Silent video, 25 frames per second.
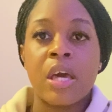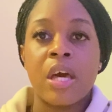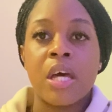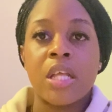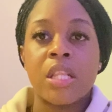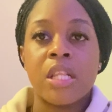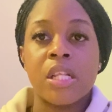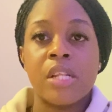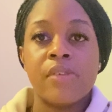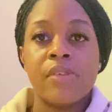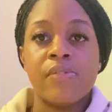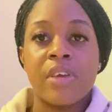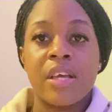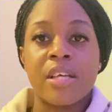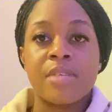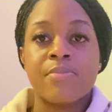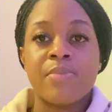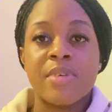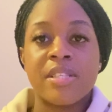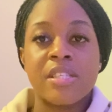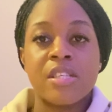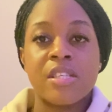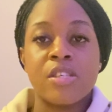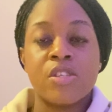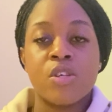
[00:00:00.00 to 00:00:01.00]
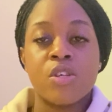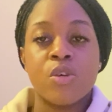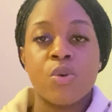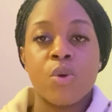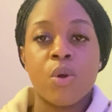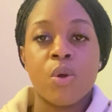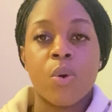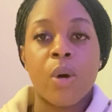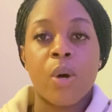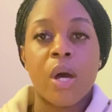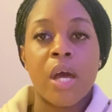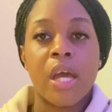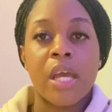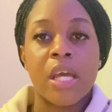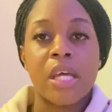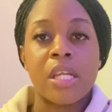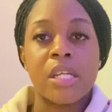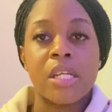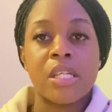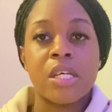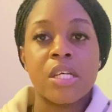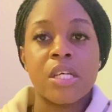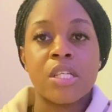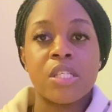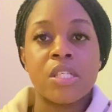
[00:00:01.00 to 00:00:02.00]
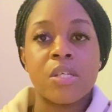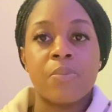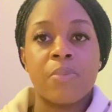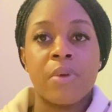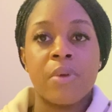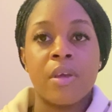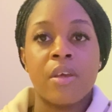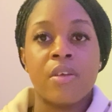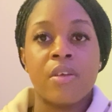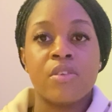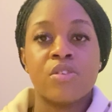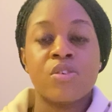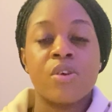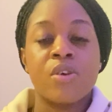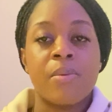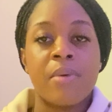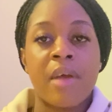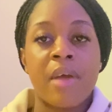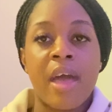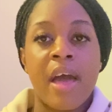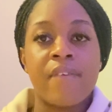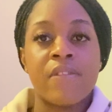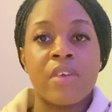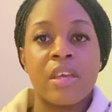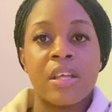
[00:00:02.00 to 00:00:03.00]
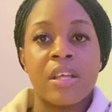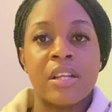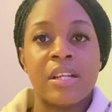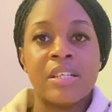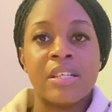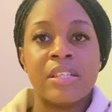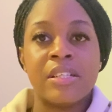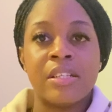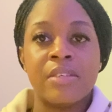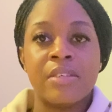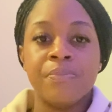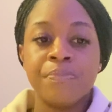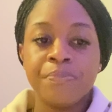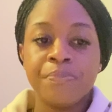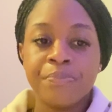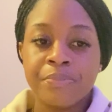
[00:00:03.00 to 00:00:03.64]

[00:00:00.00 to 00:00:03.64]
the living expenses you're required to be having in London.